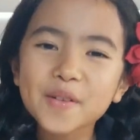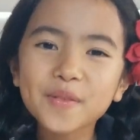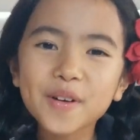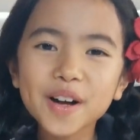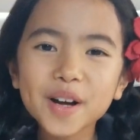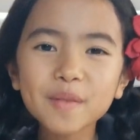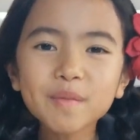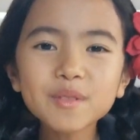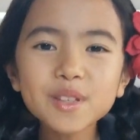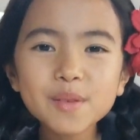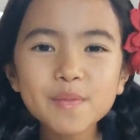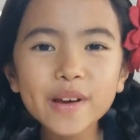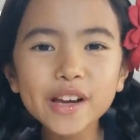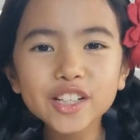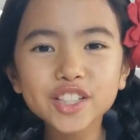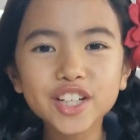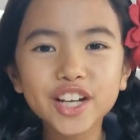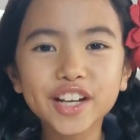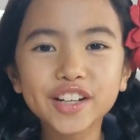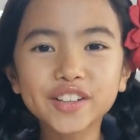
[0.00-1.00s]
welcome to
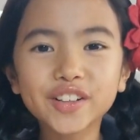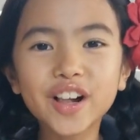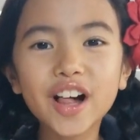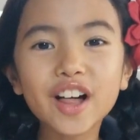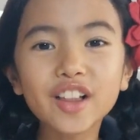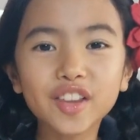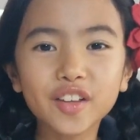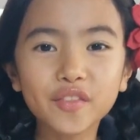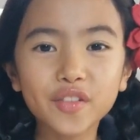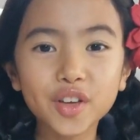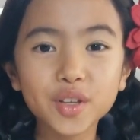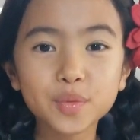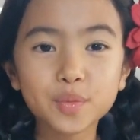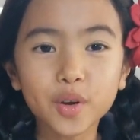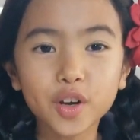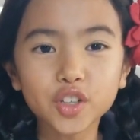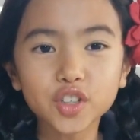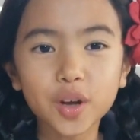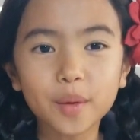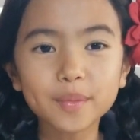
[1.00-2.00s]
my channel, Olivia's
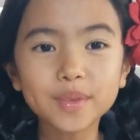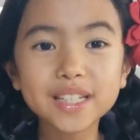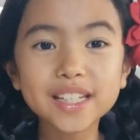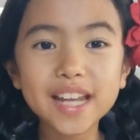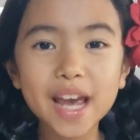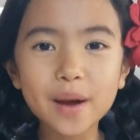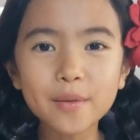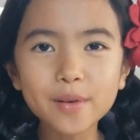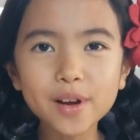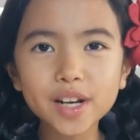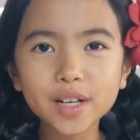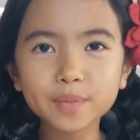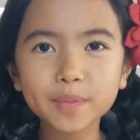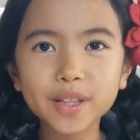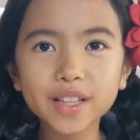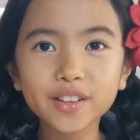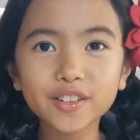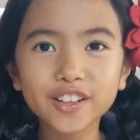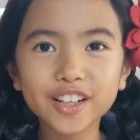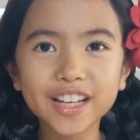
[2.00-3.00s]
Workshop. Today we're going to
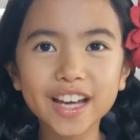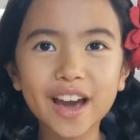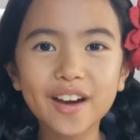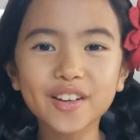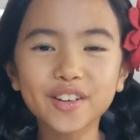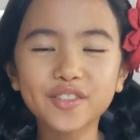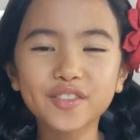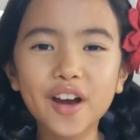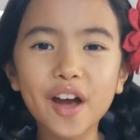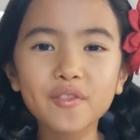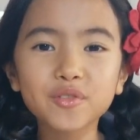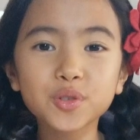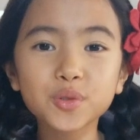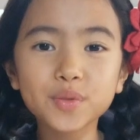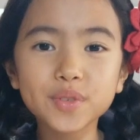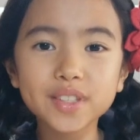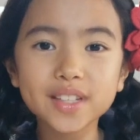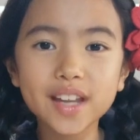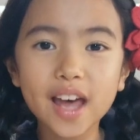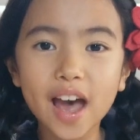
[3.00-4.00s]
be learning how to craft
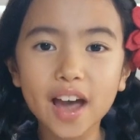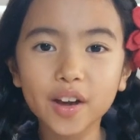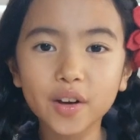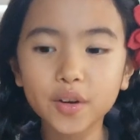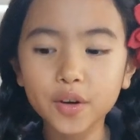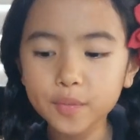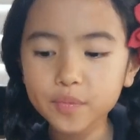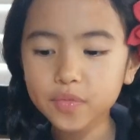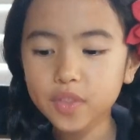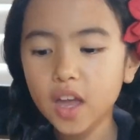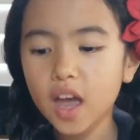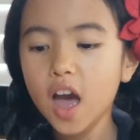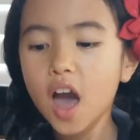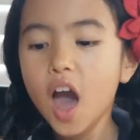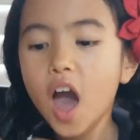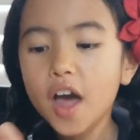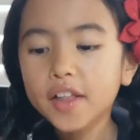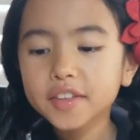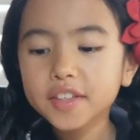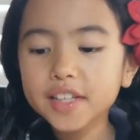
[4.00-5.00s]
a style.
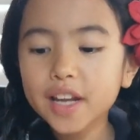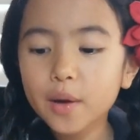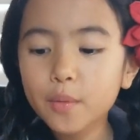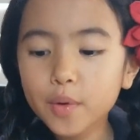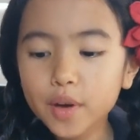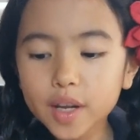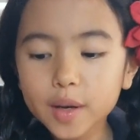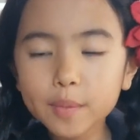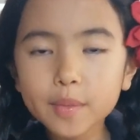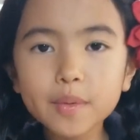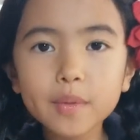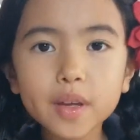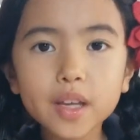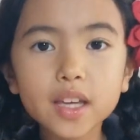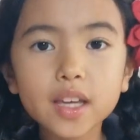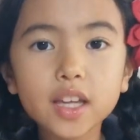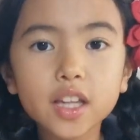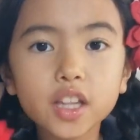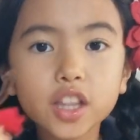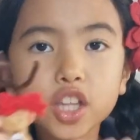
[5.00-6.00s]
Today we're going to be
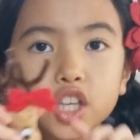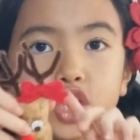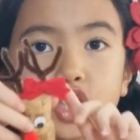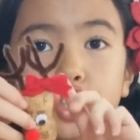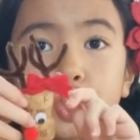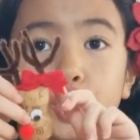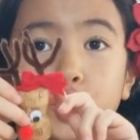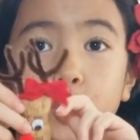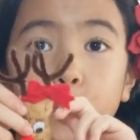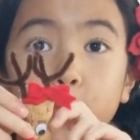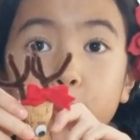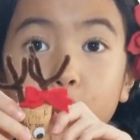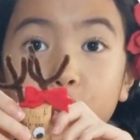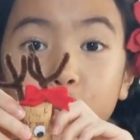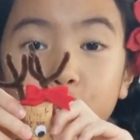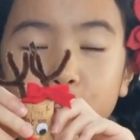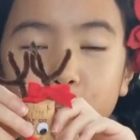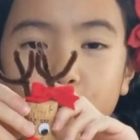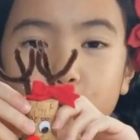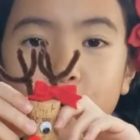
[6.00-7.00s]
making these super
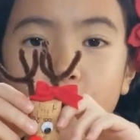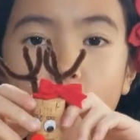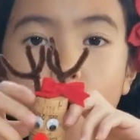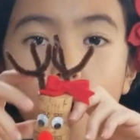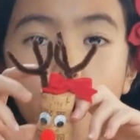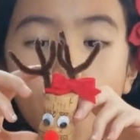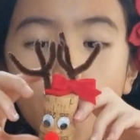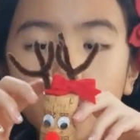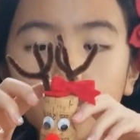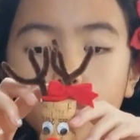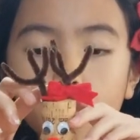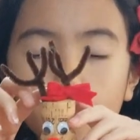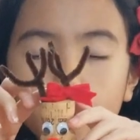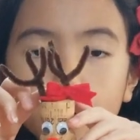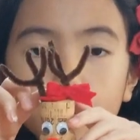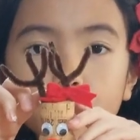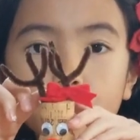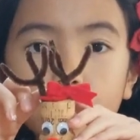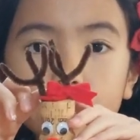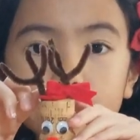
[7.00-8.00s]
cute
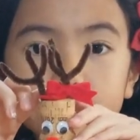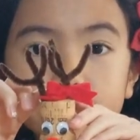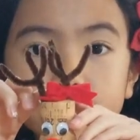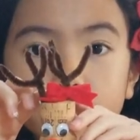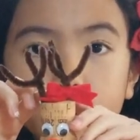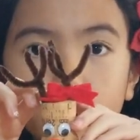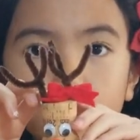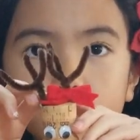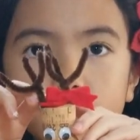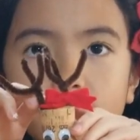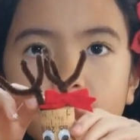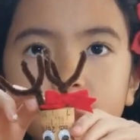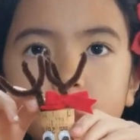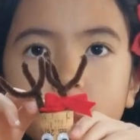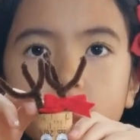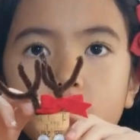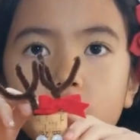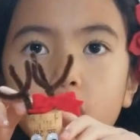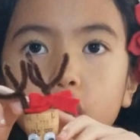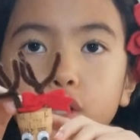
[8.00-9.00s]
cork reindeers,
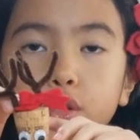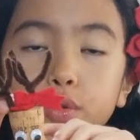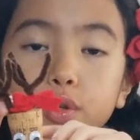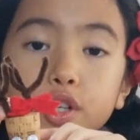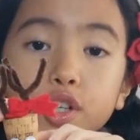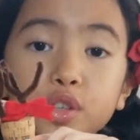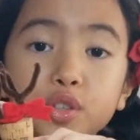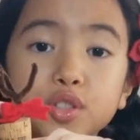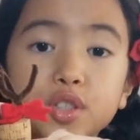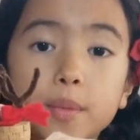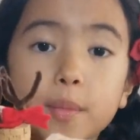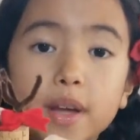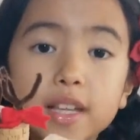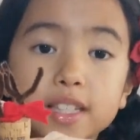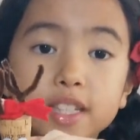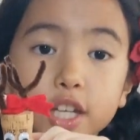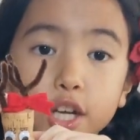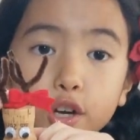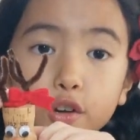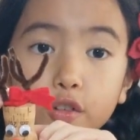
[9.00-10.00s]
and you can use them
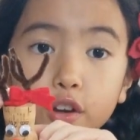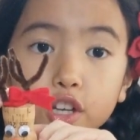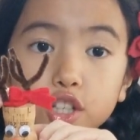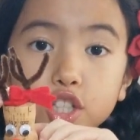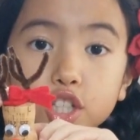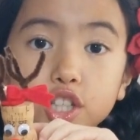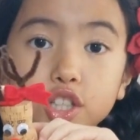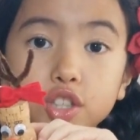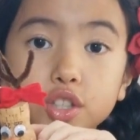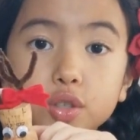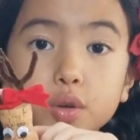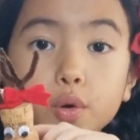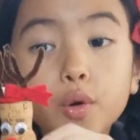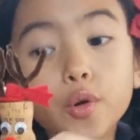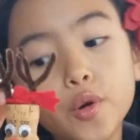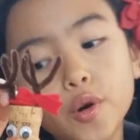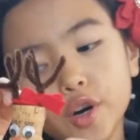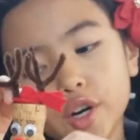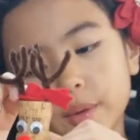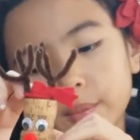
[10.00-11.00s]
as decorations
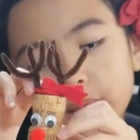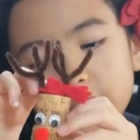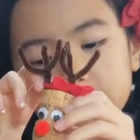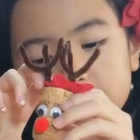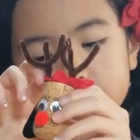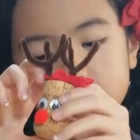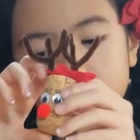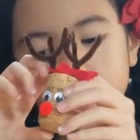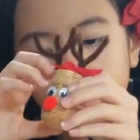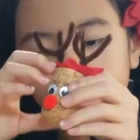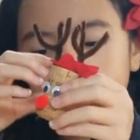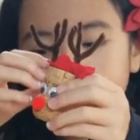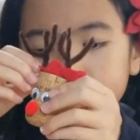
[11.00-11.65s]
or ornaments.